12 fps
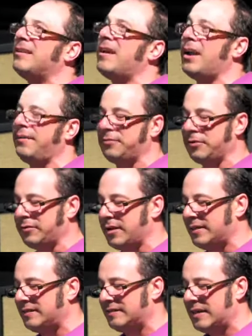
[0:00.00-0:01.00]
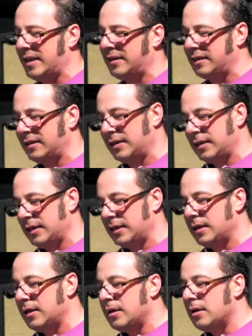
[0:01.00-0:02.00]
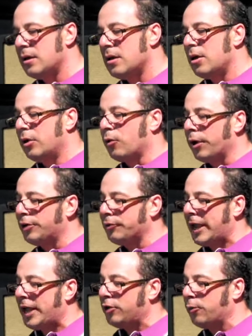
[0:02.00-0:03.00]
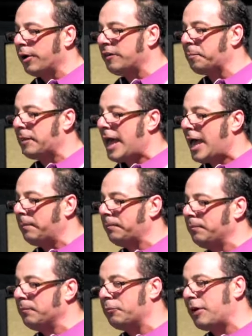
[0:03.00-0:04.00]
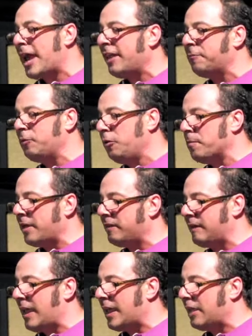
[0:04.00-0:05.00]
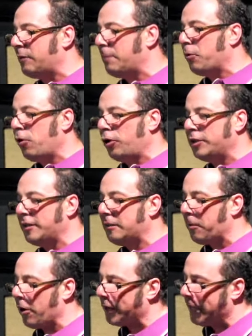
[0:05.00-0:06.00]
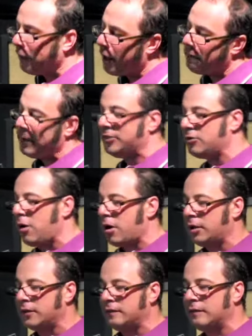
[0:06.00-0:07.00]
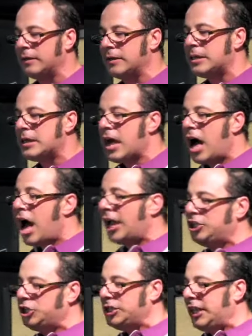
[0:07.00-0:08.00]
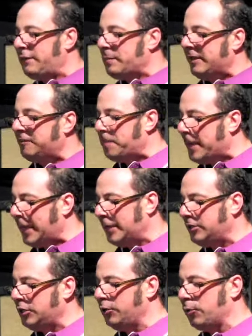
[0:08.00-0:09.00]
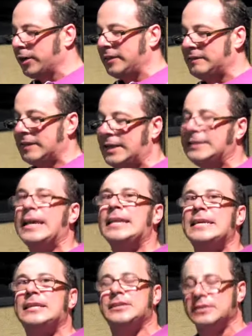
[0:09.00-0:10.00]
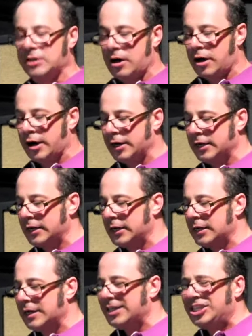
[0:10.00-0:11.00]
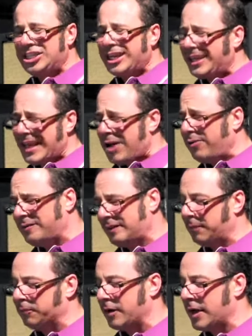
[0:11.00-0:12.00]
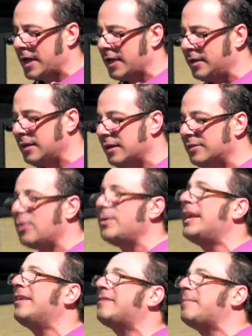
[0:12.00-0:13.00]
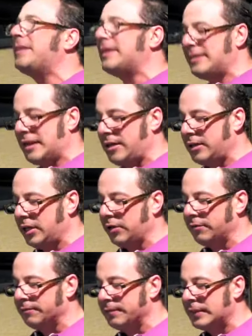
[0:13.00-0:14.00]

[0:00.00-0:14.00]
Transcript: knives, for Christ's sake. Gord ran towards Brad's blue Mustang as he pulled into the parking lot of McDonald's. I shouldn't even be speaking to you, Gord said, getting into the car. Chill out, said Brad. Tony has something to tell you.